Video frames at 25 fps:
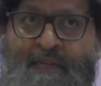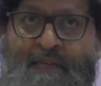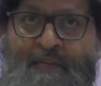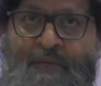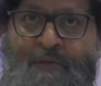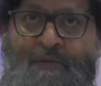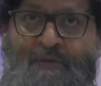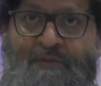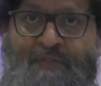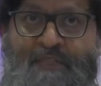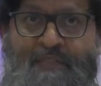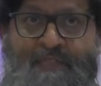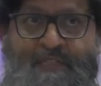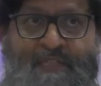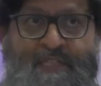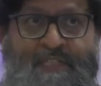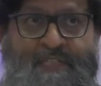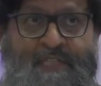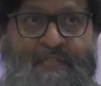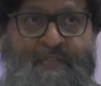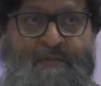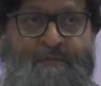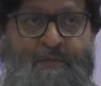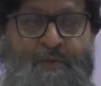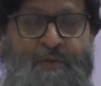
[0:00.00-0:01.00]
You know, this
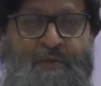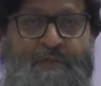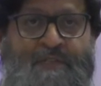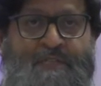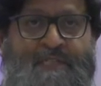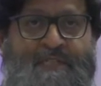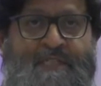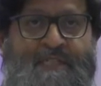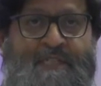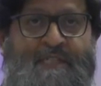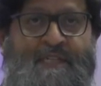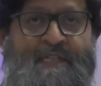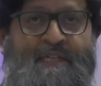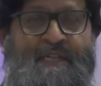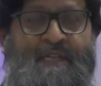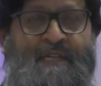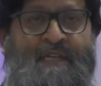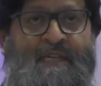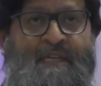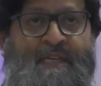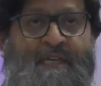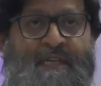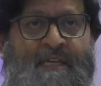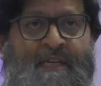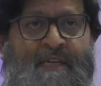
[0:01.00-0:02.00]
community
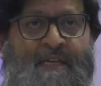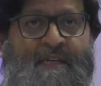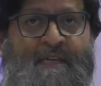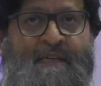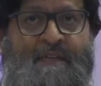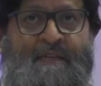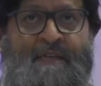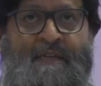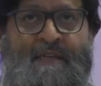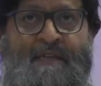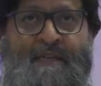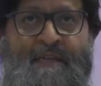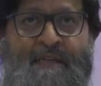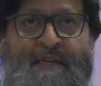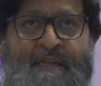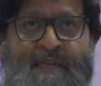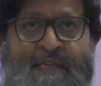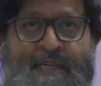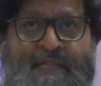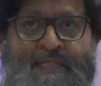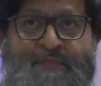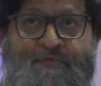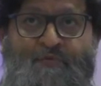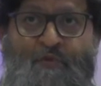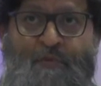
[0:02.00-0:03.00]

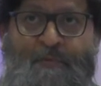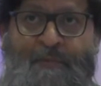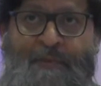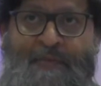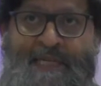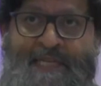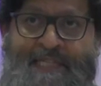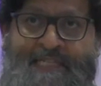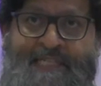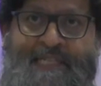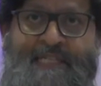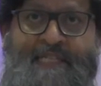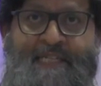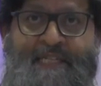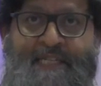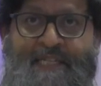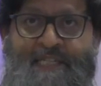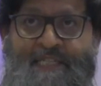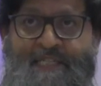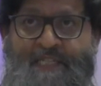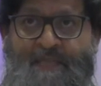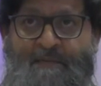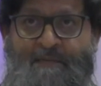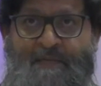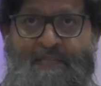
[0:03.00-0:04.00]
is repeatedly
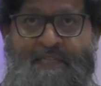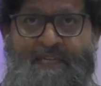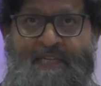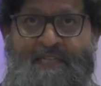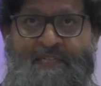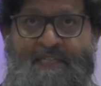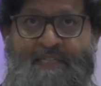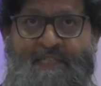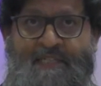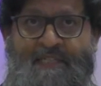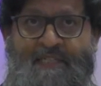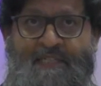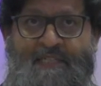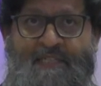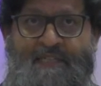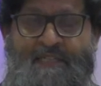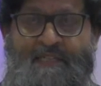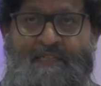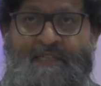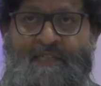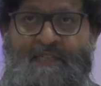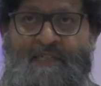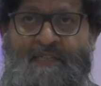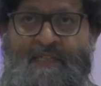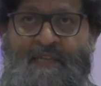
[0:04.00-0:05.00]
intimidated.
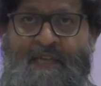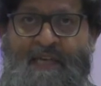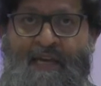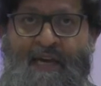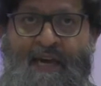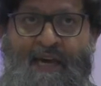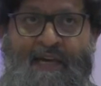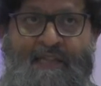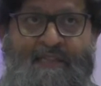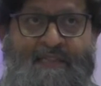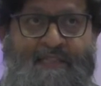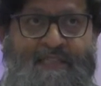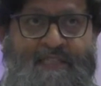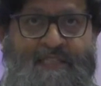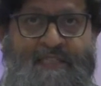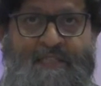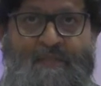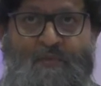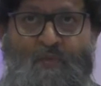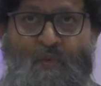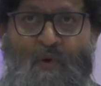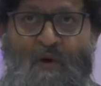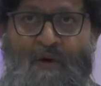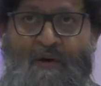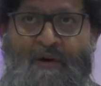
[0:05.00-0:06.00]
And this
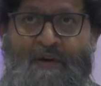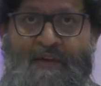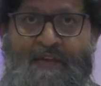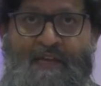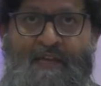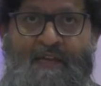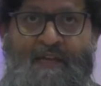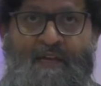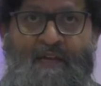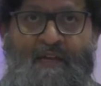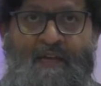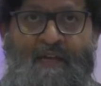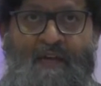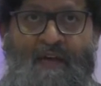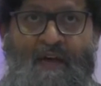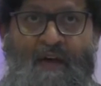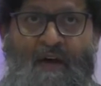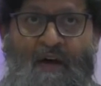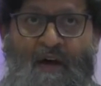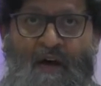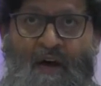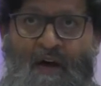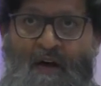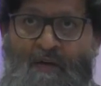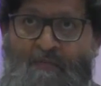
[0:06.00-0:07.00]
is why
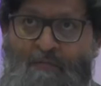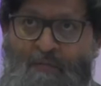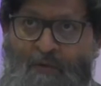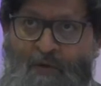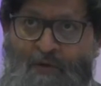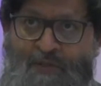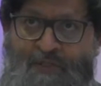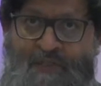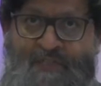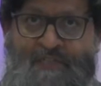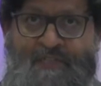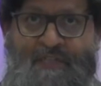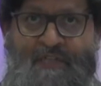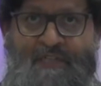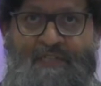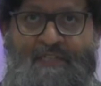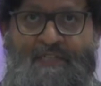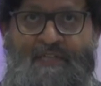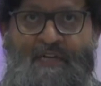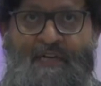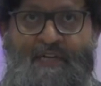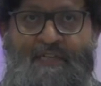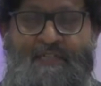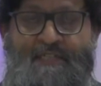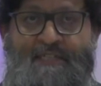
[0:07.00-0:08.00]
our mosques are
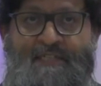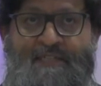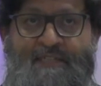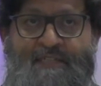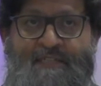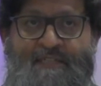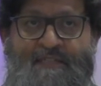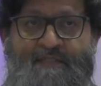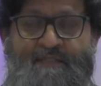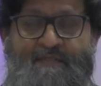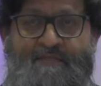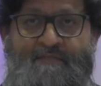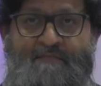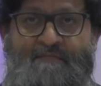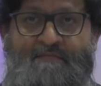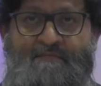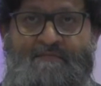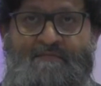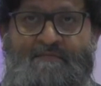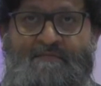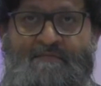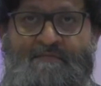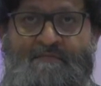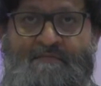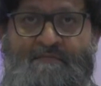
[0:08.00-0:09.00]
silent.
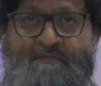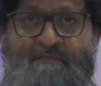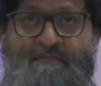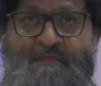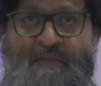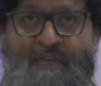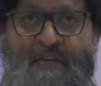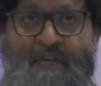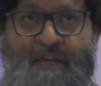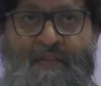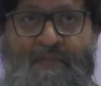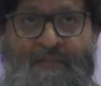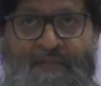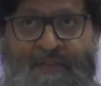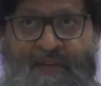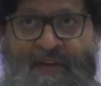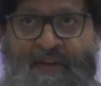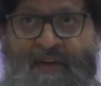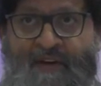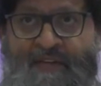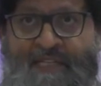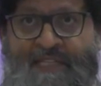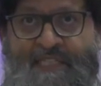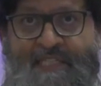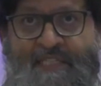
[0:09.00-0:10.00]
They
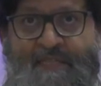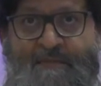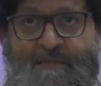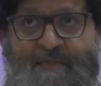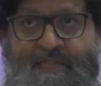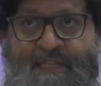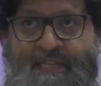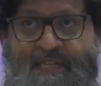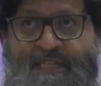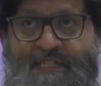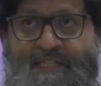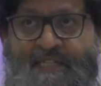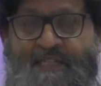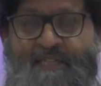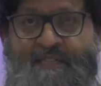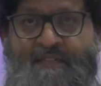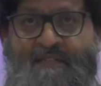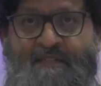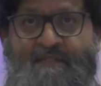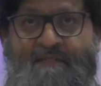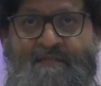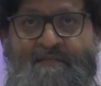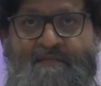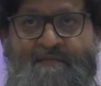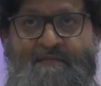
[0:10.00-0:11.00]
are
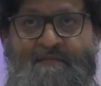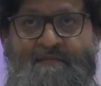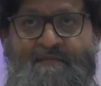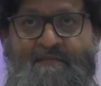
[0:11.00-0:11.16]
intimidated.